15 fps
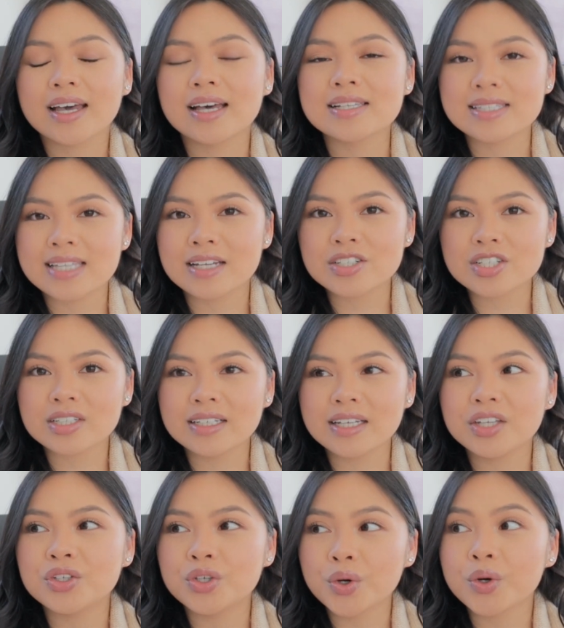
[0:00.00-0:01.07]
essentially
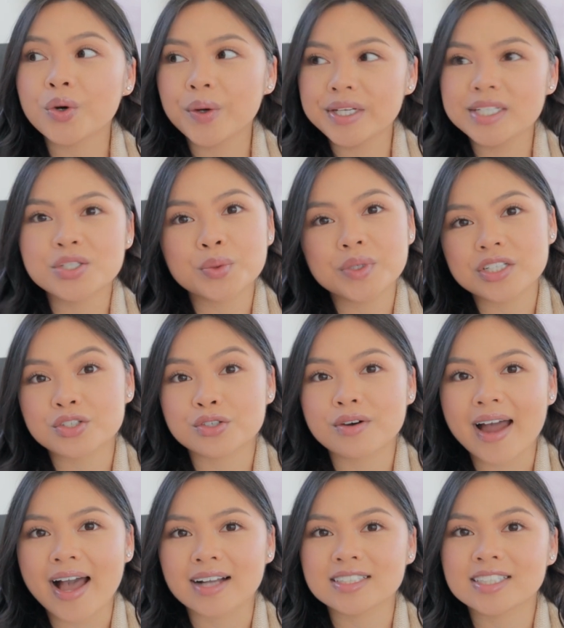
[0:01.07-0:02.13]
you're going to
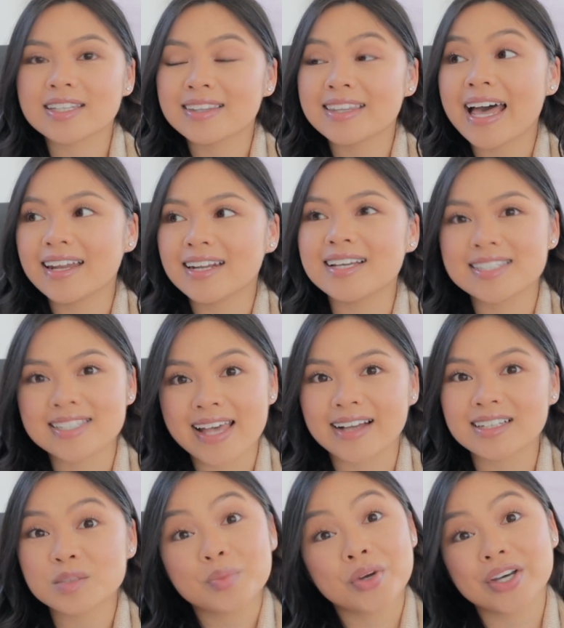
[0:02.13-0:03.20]
attract that
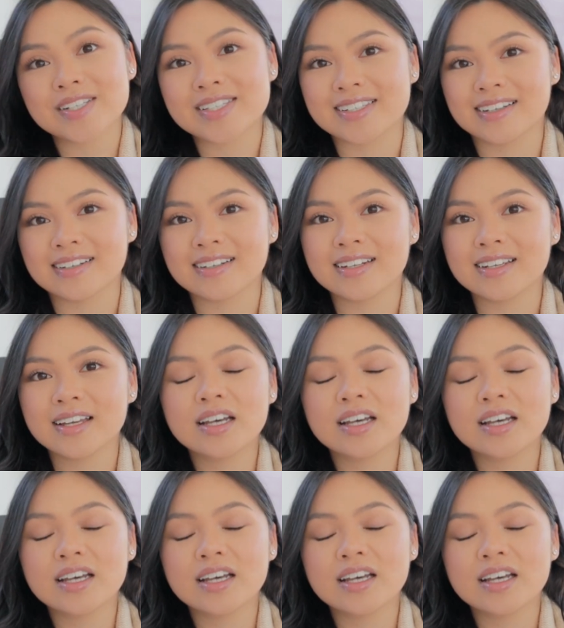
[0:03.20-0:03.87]
exact person.